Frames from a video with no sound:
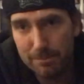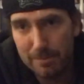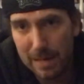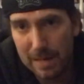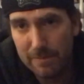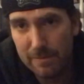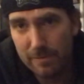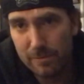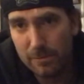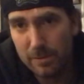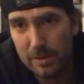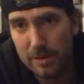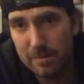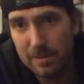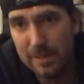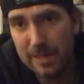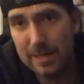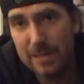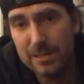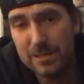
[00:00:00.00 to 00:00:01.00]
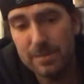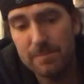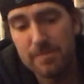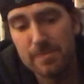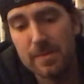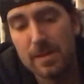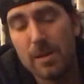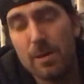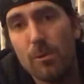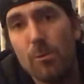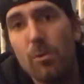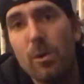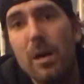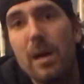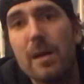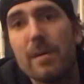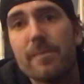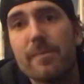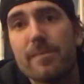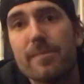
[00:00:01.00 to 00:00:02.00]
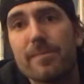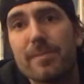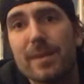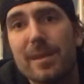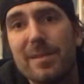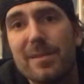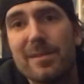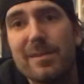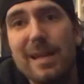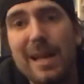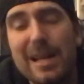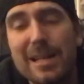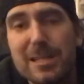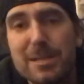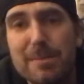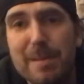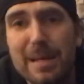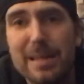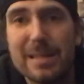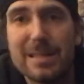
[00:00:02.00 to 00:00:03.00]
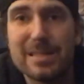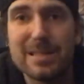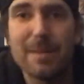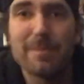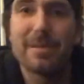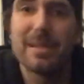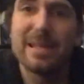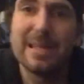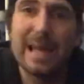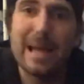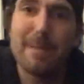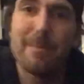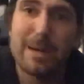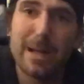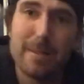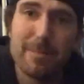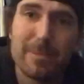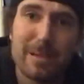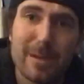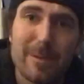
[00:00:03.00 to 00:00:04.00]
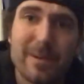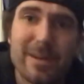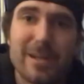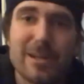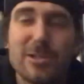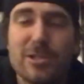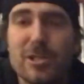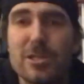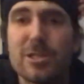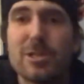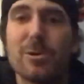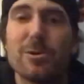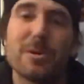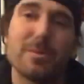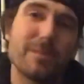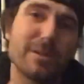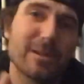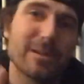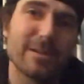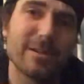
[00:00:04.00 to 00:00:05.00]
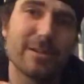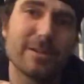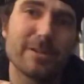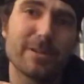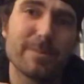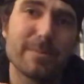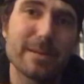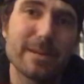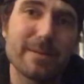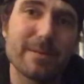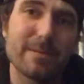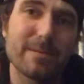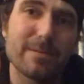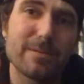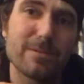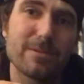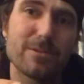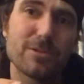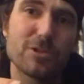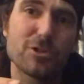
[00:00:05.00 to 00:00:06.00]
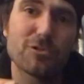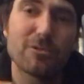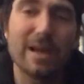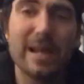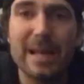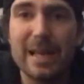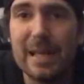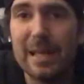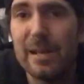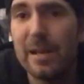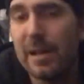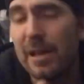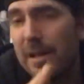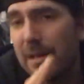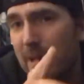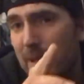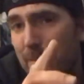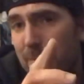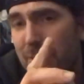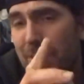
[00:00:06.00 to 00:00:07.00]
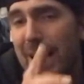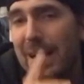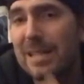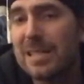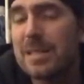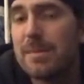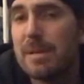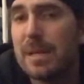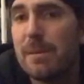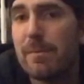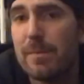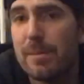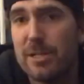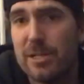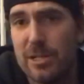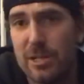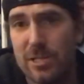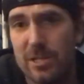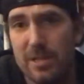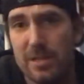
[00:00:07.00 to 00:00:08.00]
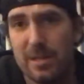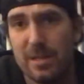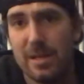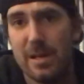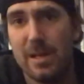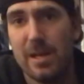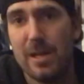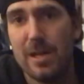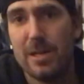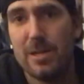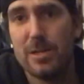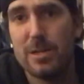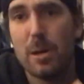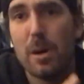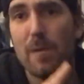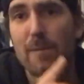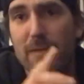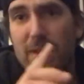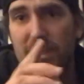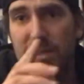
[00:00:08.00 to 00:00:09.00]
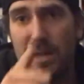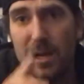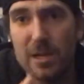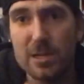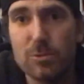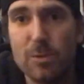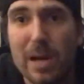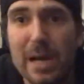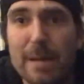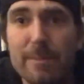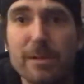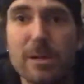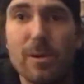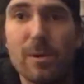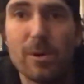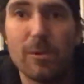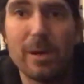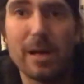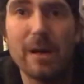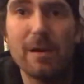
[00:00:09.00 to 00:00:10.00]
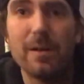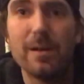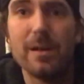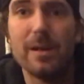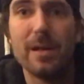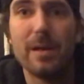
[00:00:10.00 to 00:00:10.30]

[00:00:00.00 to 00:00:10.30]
benefit for you, because one, they're not expecting something that mind-blowing, because you just told them you're training and practicing to become a magician. So if it does wind up going well,